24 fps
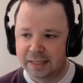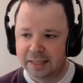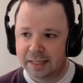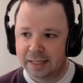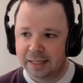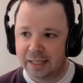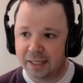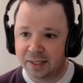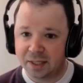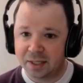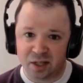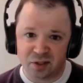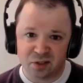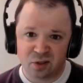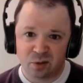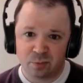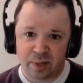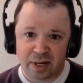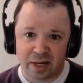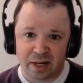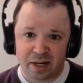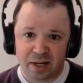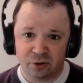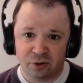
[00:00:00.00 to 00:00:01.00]
Uh, yeah, so
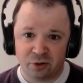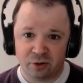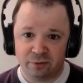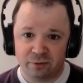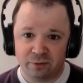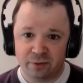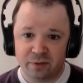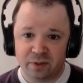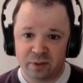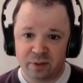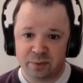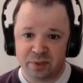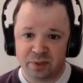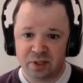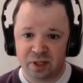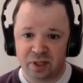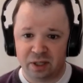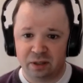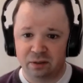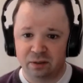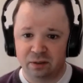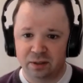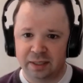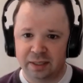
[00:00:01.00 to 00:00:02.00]
about
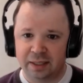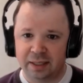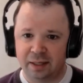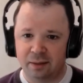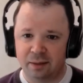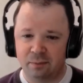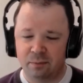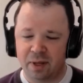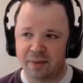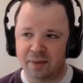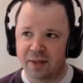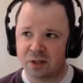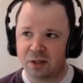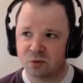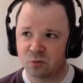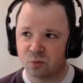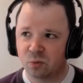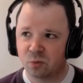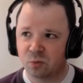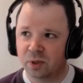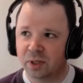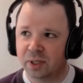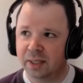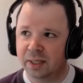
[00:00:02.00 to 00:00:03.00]
150%. Um, and that's
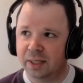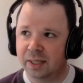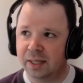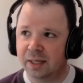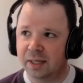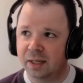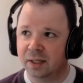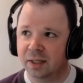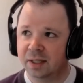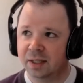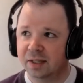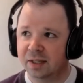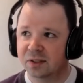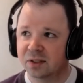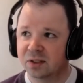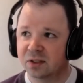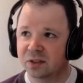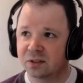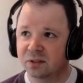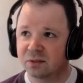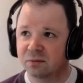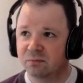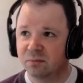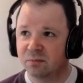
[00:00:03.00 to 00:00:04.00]
really, I
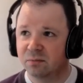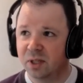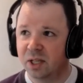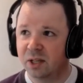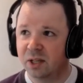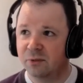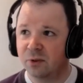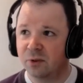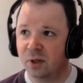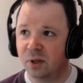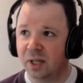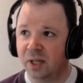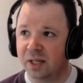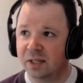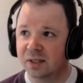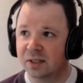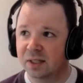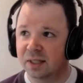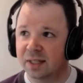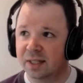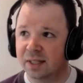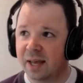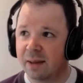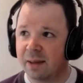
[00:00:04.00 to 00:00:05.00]
guess, if you need
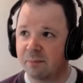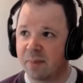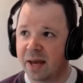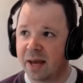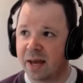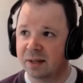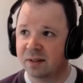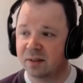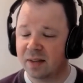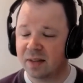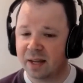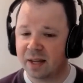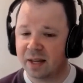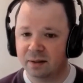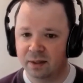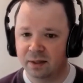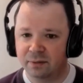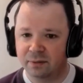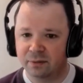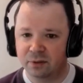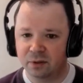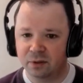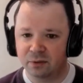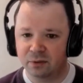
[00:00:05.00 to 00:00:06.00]
to get back to that
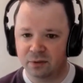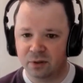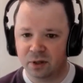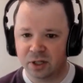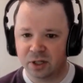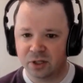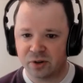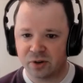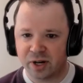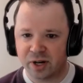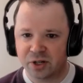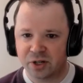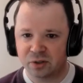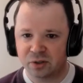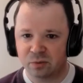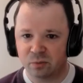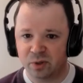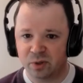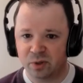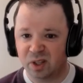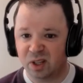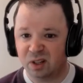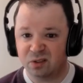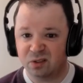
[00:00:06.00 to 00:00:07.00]
level of hydration
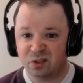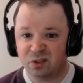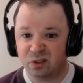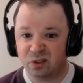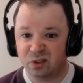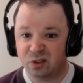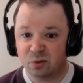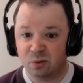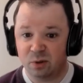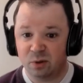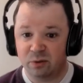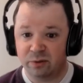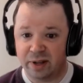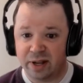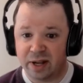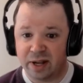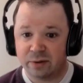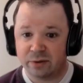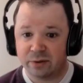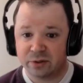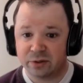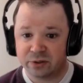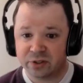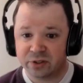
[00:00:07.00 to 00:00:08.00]
within sort of 12
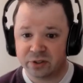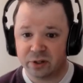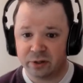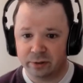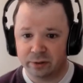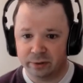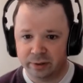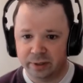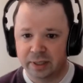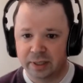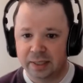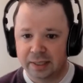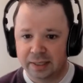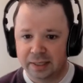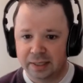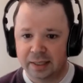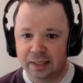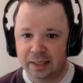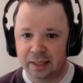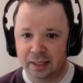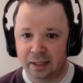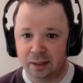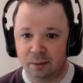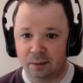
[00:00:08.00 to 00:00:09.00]
hours or so. Exactly.
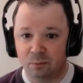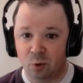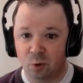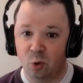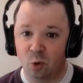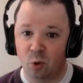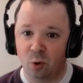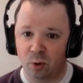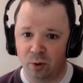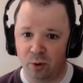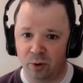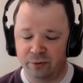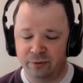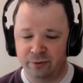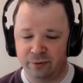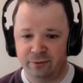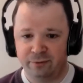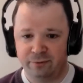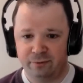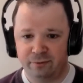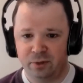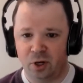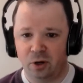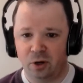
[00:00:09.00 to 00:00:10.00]
Yeah. Um, or if,
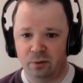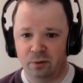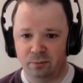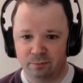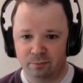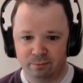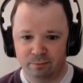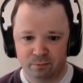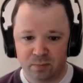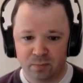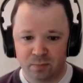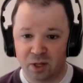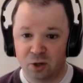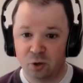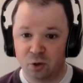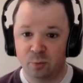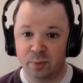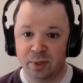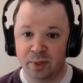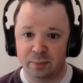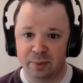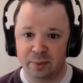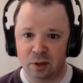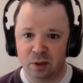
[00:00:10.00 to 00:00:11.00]
you know, it could
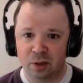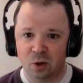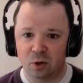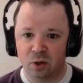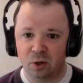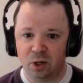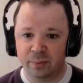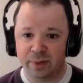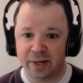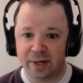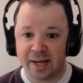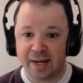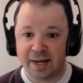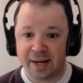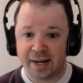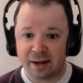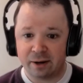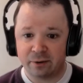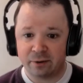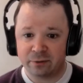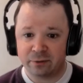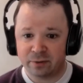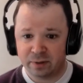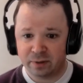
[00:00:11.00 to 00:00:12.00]
be a bit longer, but eight
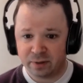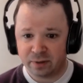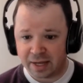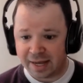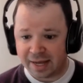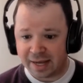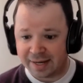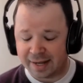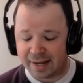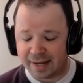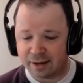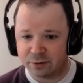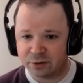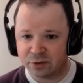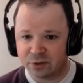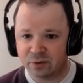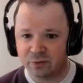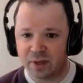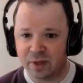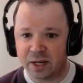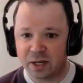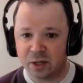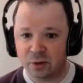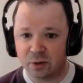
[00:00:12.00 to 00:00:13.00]
hours, eight hours
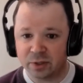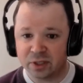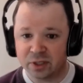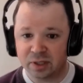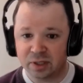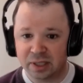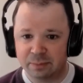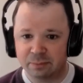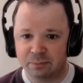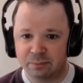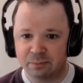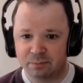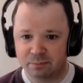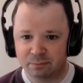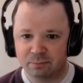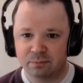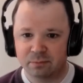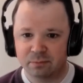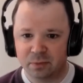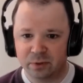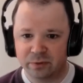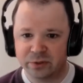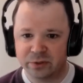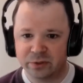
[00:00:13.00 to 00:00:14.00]
of that you're asleep.
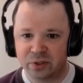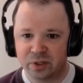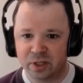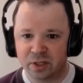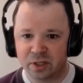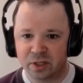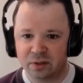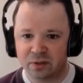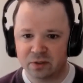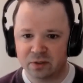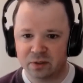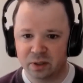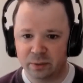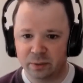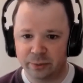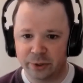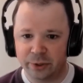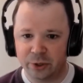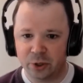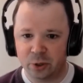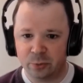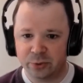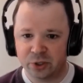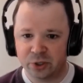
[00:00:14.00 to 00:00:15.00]
Obviously, it's
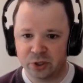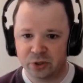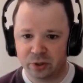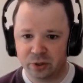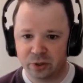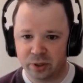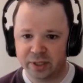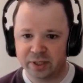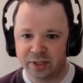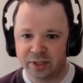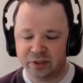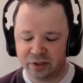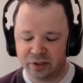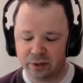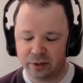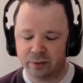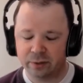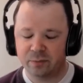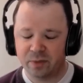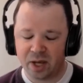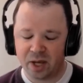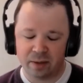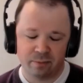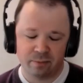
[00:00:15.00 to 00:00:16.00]
limited opportunities. So,
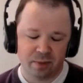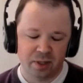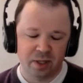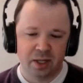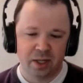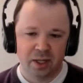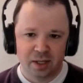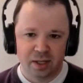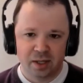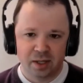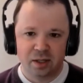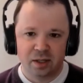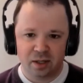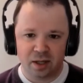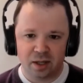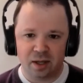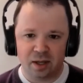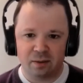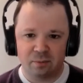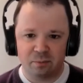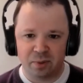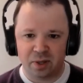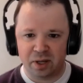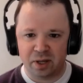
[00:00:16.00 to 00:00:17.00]
yeah,
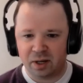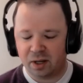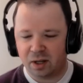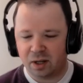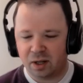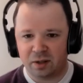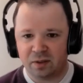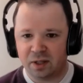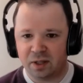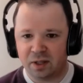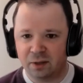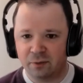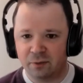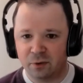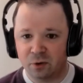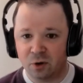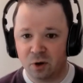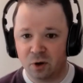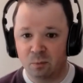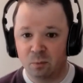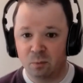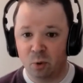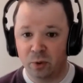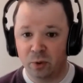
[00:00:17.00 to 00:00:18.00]
yeah. But I think if you've
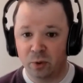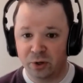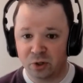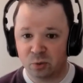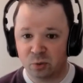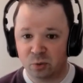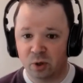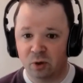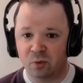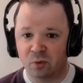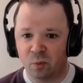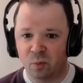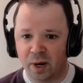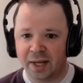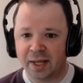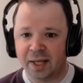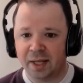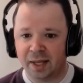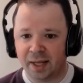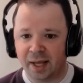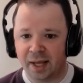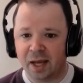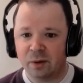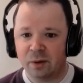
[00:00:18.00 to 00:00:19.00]
got more than 12
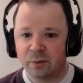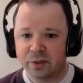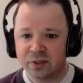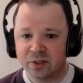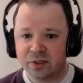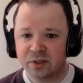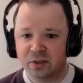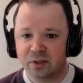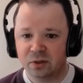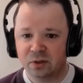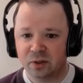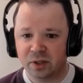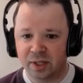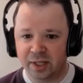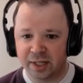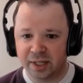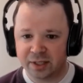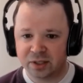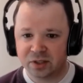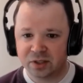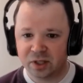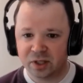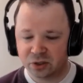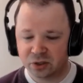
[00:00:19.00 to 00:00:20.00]
waking hours until the
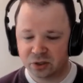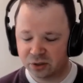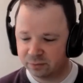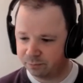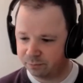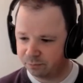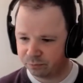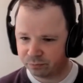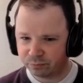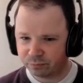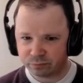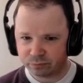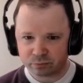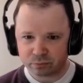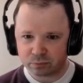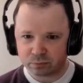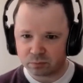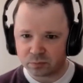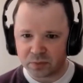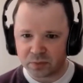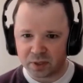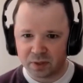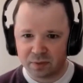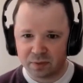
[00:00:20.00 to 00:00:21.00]
next session,
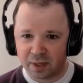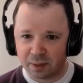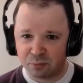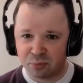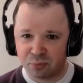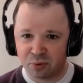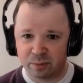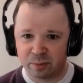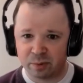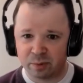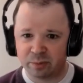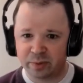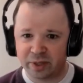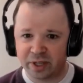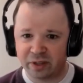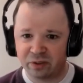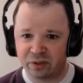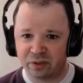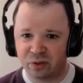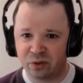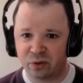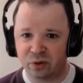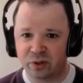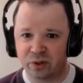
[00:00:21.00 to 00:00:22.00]
then probably
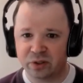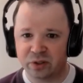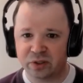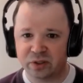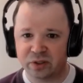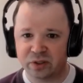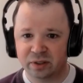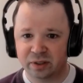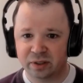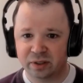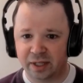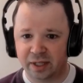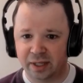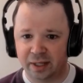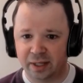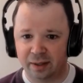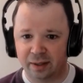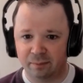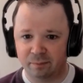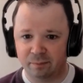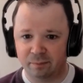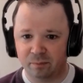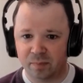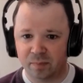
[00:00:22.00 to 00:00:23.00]
thirst
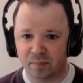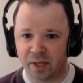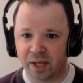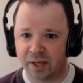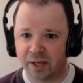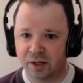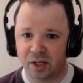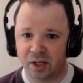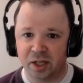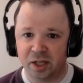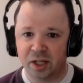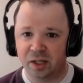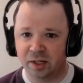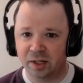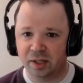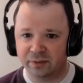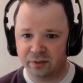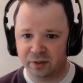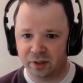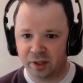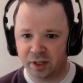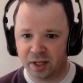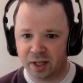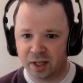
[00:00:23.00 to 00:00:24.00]
um, and your
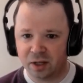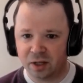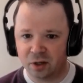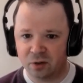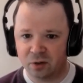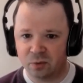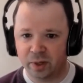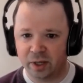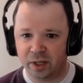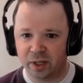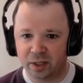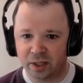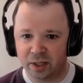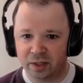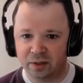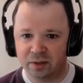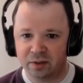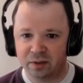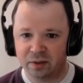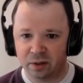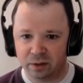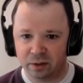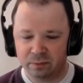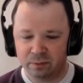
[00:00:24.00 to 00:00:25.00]
kidneys are going to get you to where you need
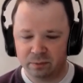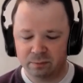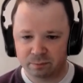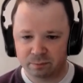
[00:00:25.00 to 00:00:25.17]
to go.